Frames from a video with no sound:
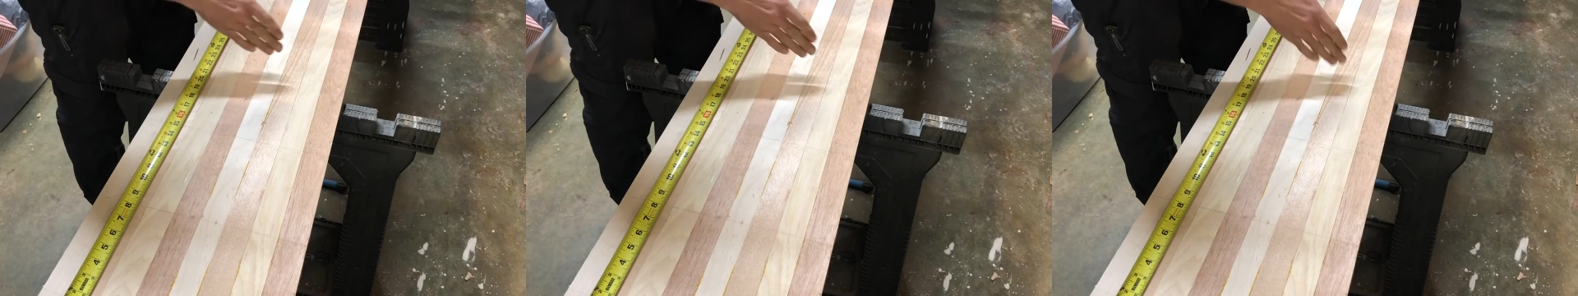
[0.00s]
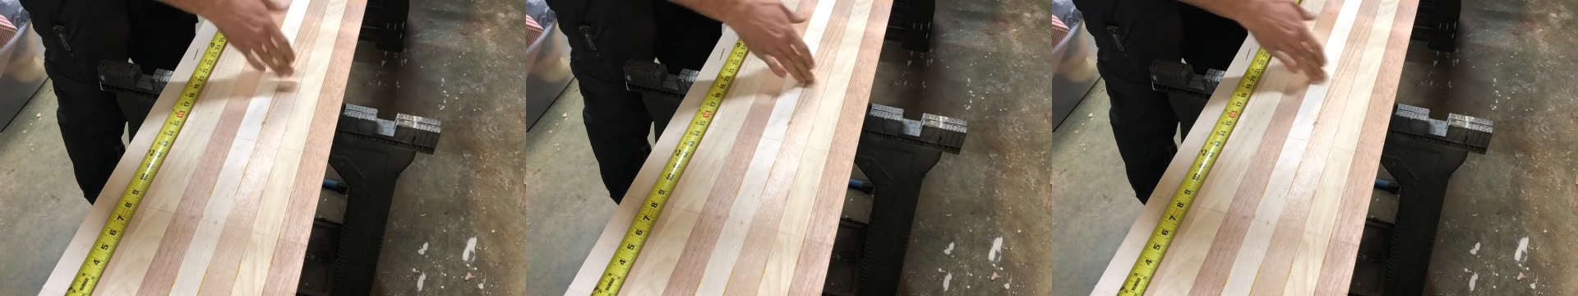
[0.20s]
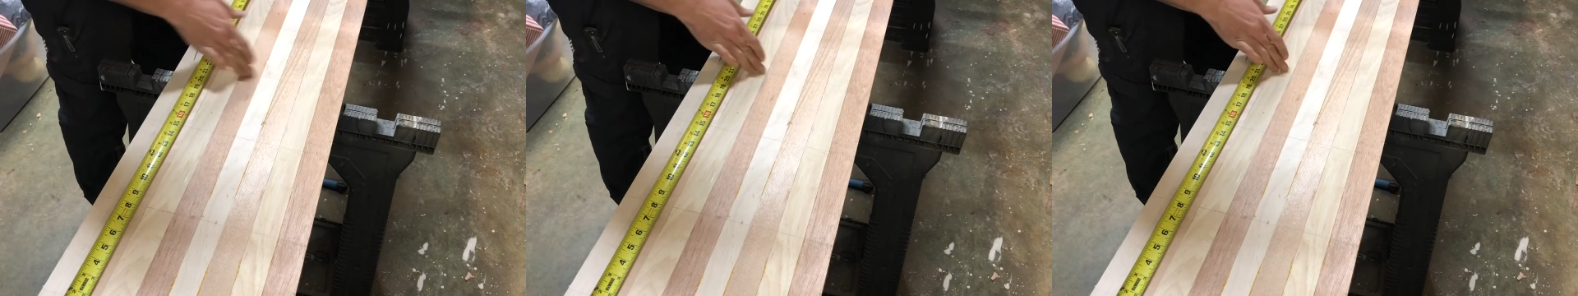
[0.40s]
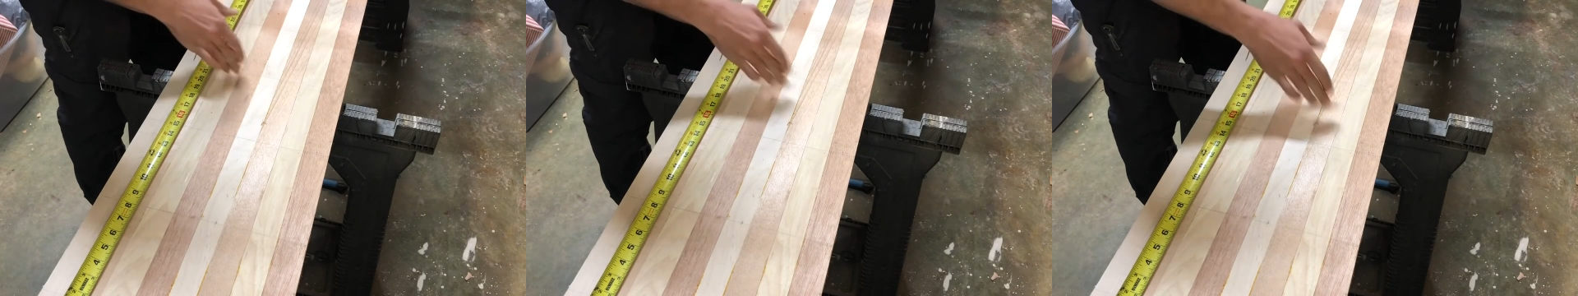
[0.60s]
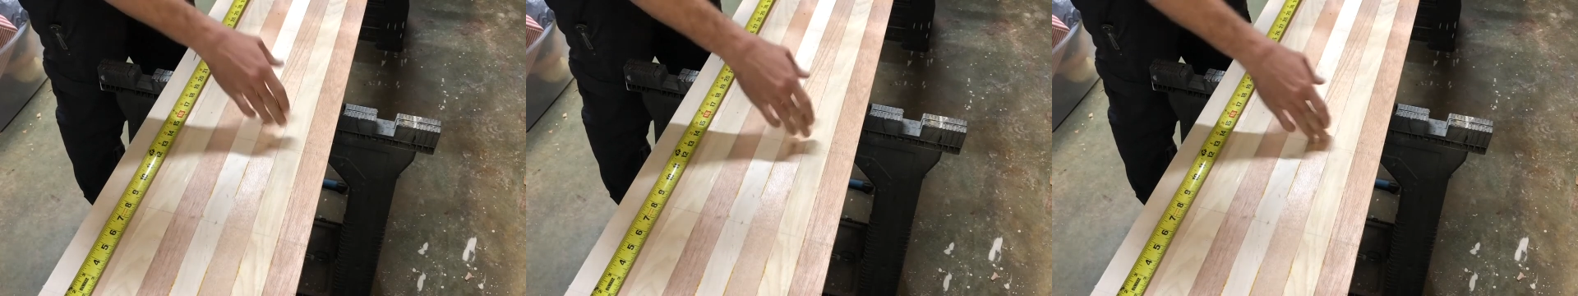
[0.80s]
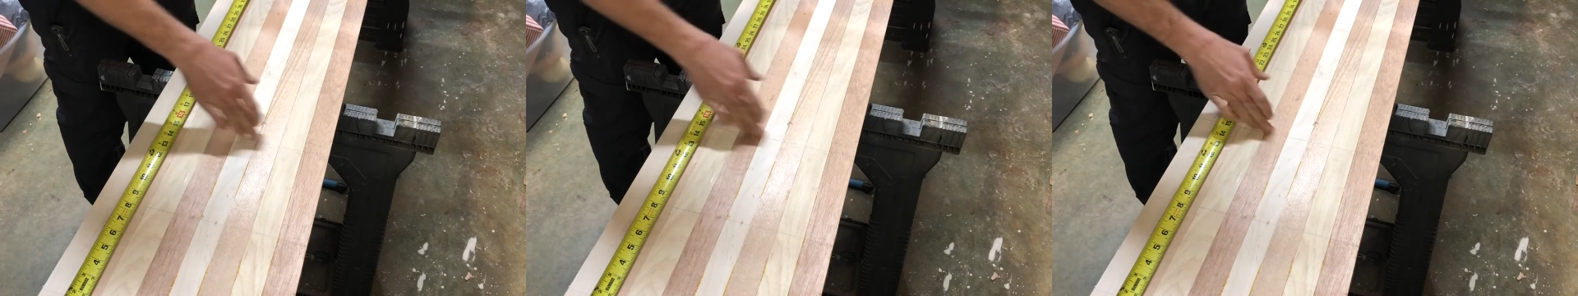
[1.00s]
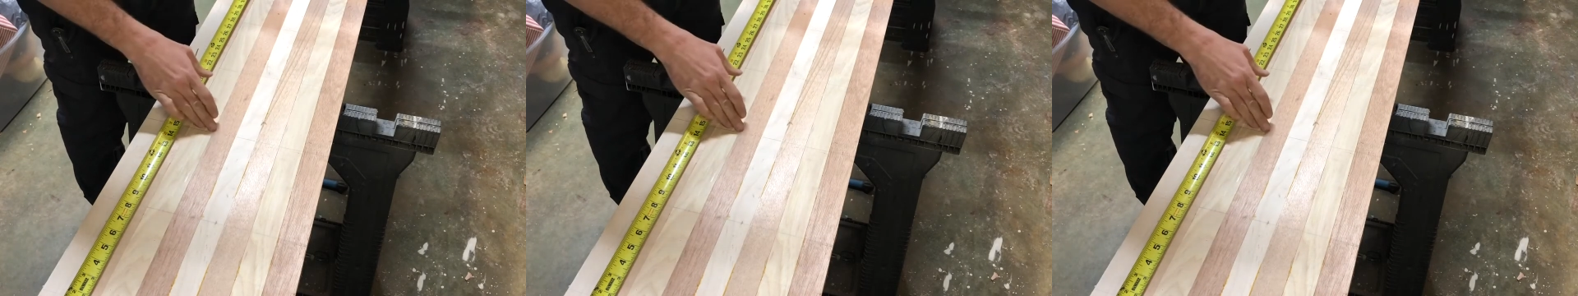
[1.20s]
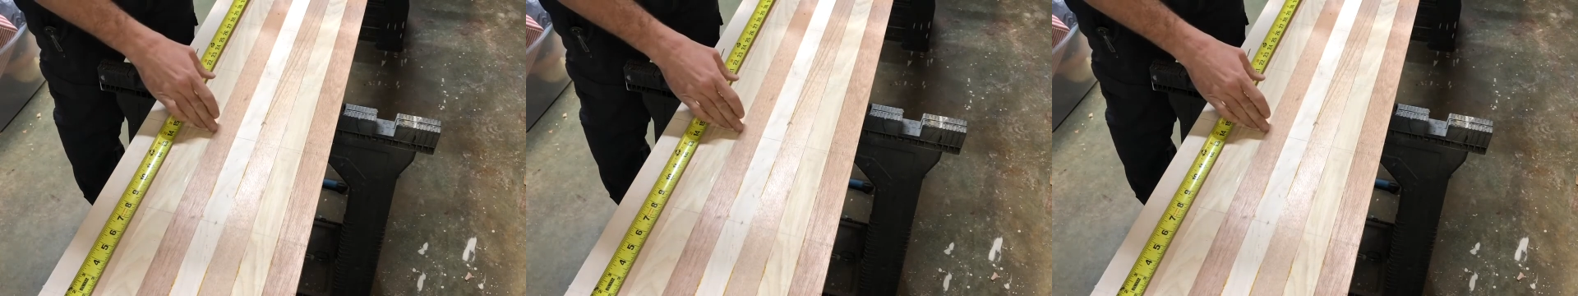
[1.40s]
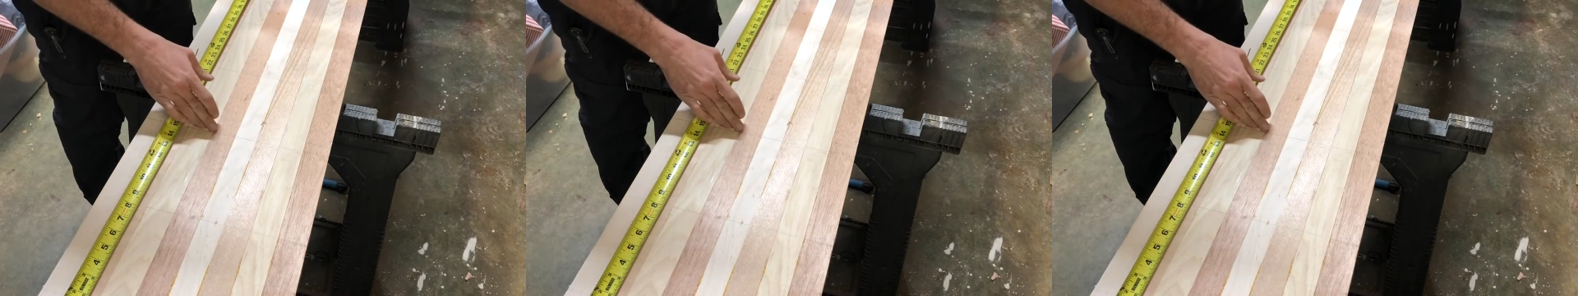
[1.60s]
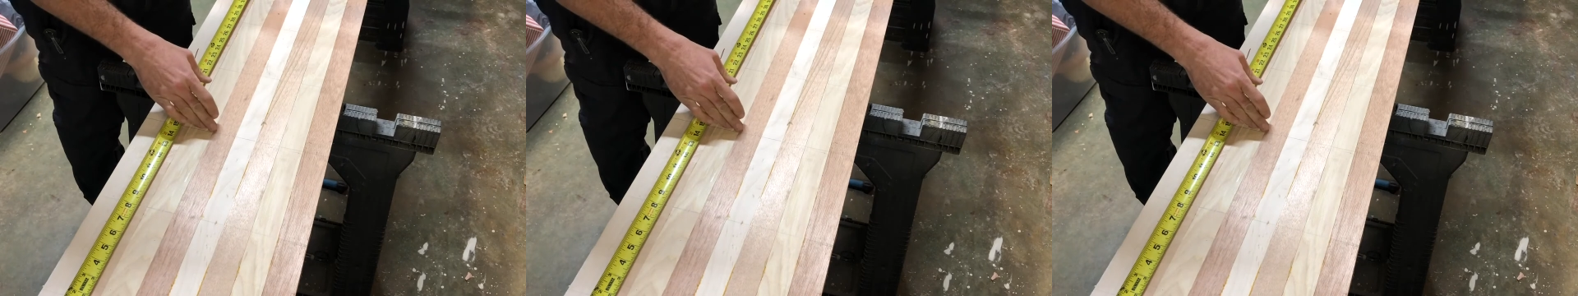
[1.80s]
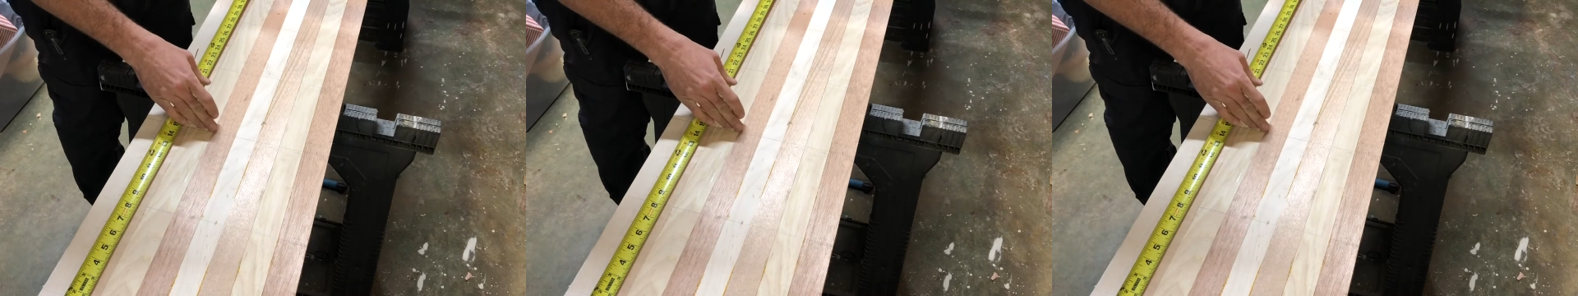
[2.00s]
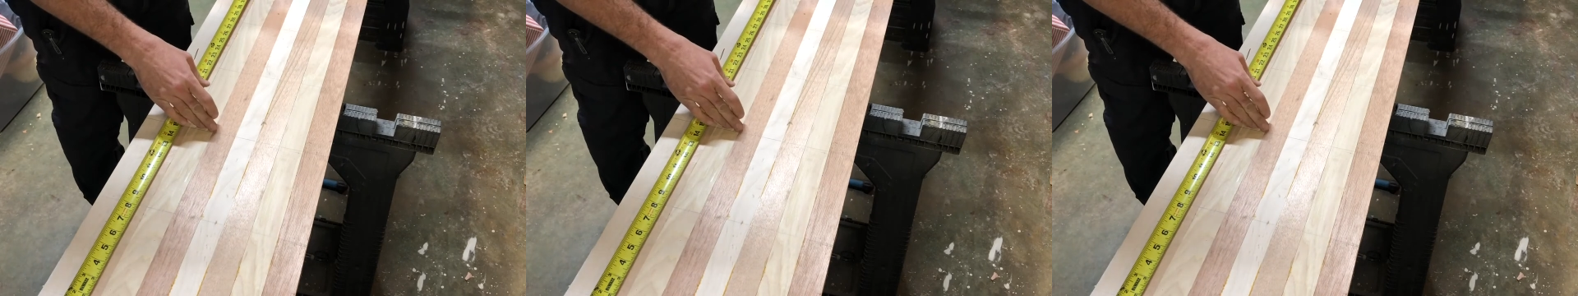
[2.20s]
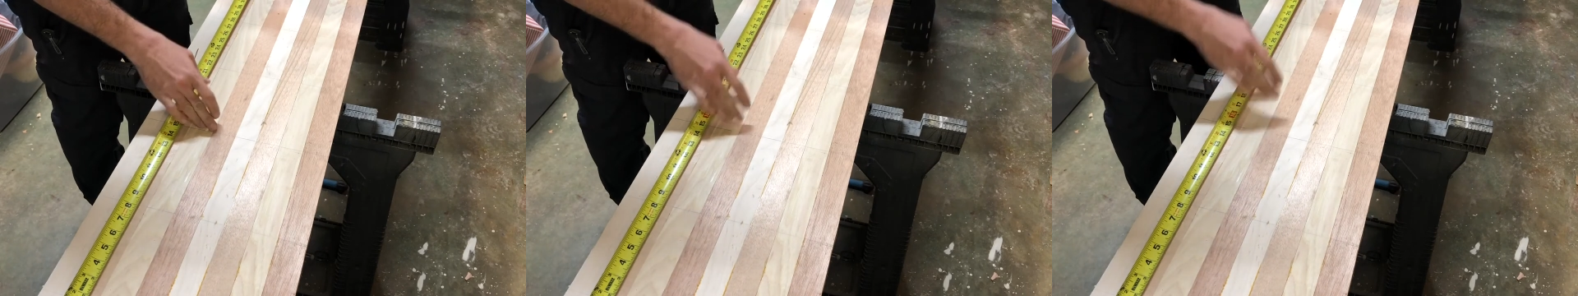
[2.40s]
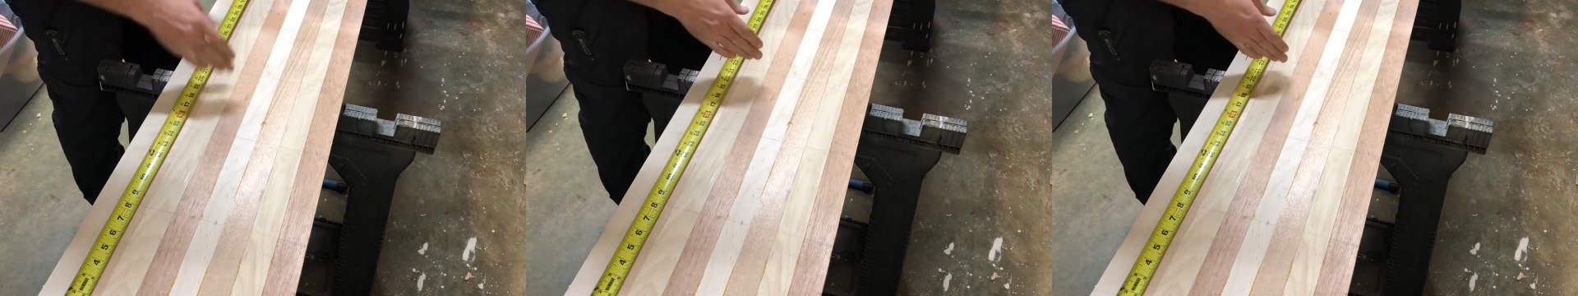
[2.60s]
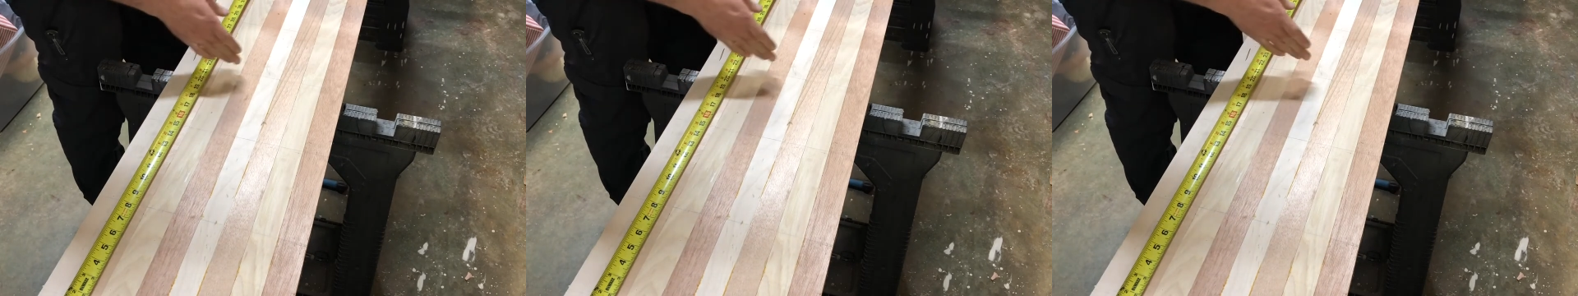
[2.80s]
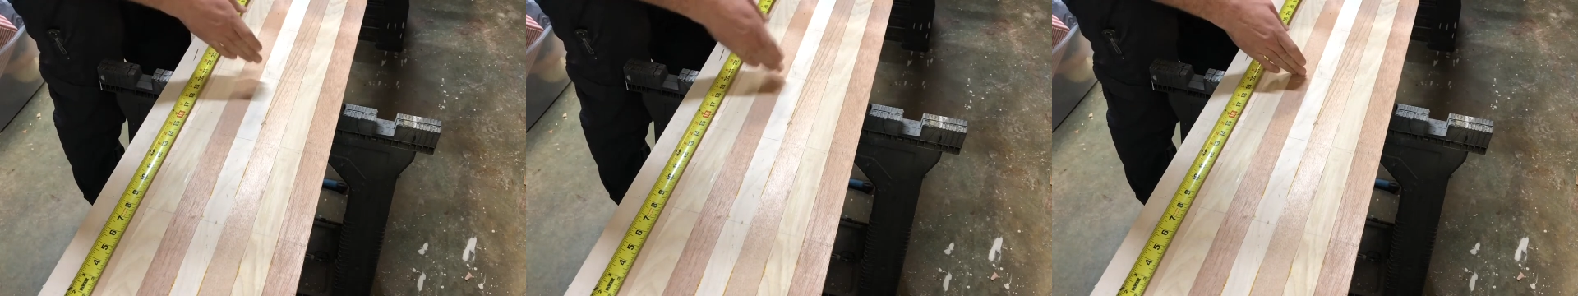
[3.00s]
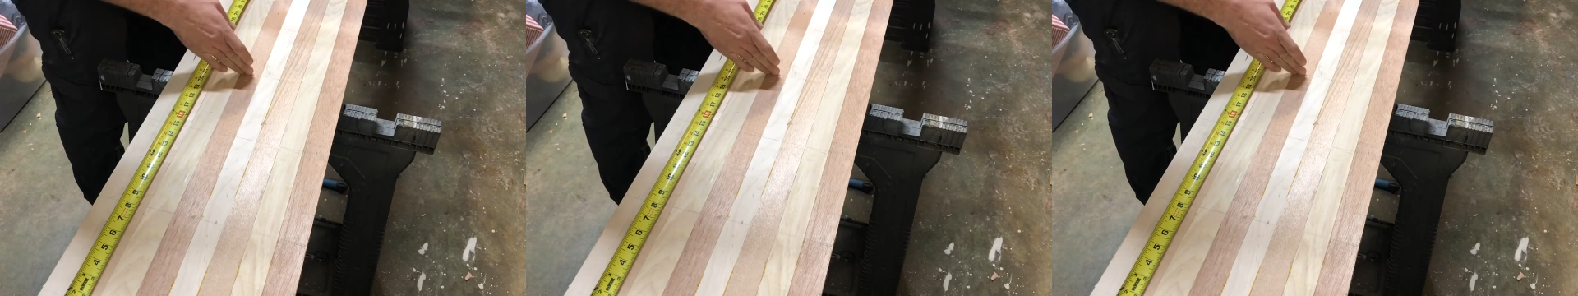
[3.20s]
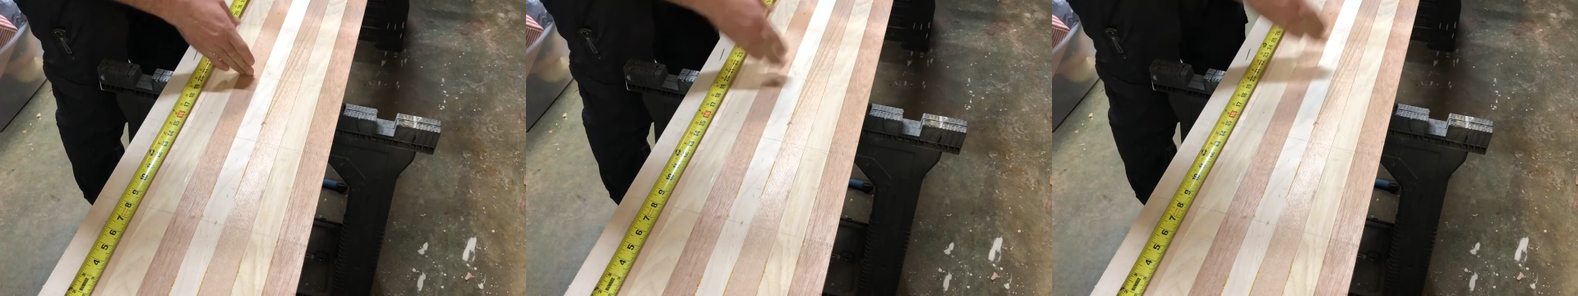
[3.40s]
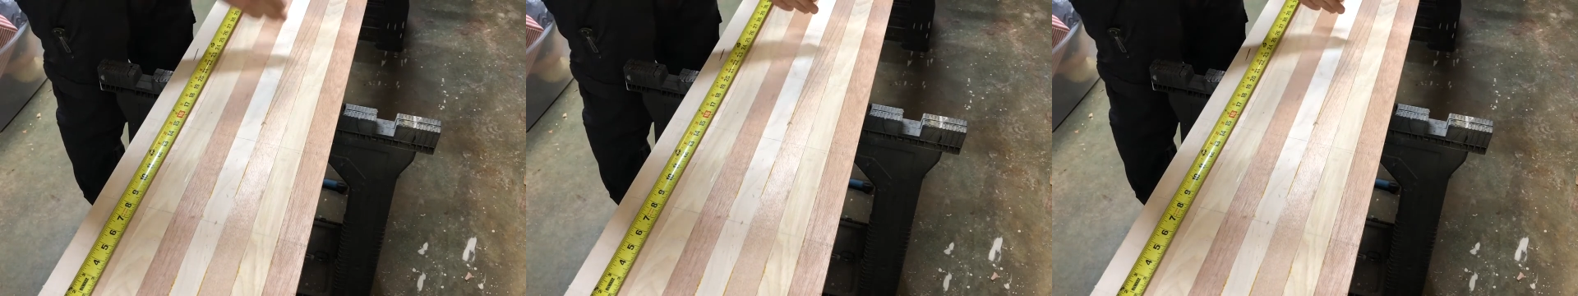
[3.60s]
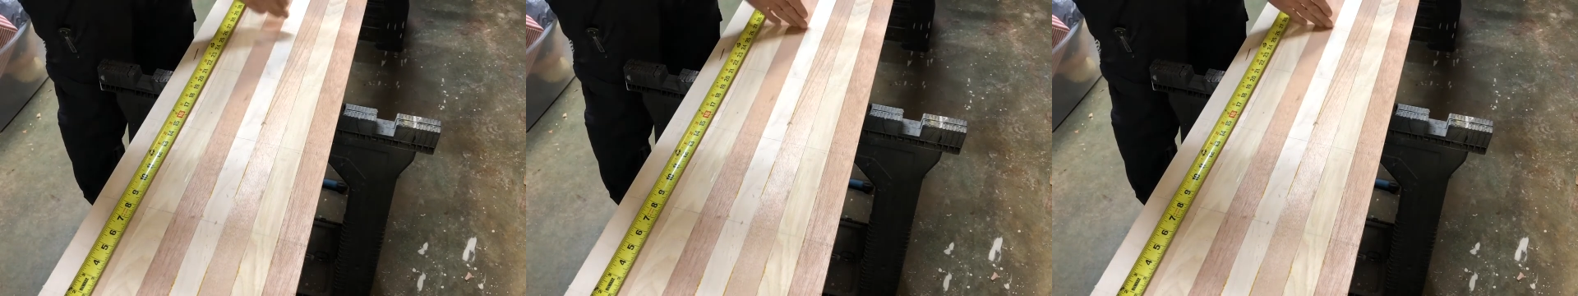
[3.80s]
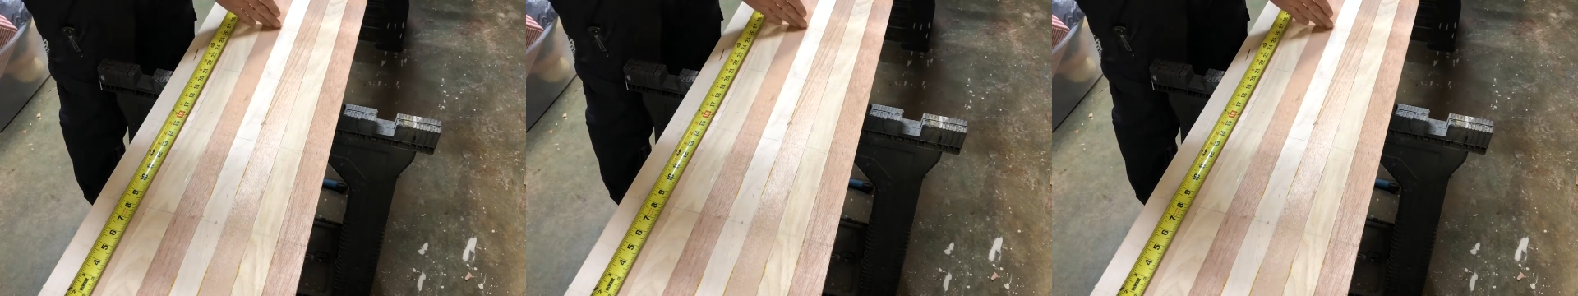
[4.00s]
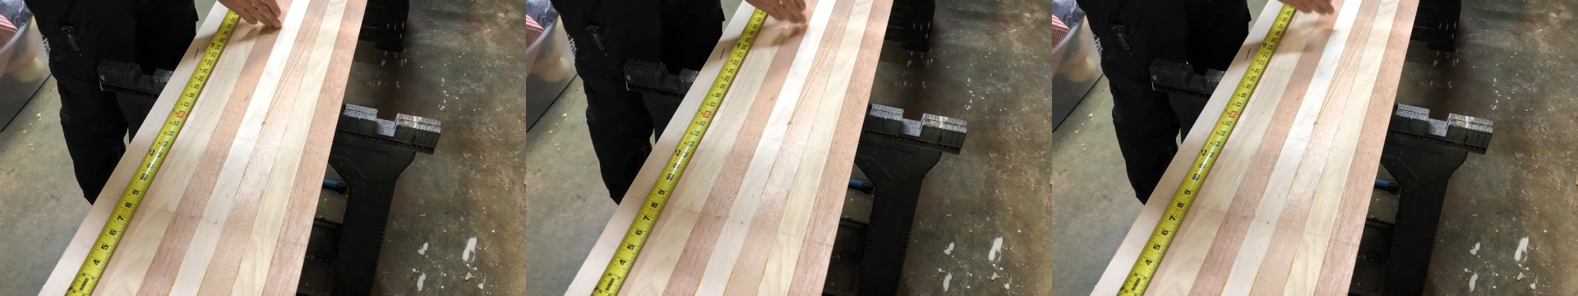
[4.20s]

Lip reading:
No face is visible, so there are no lips to read.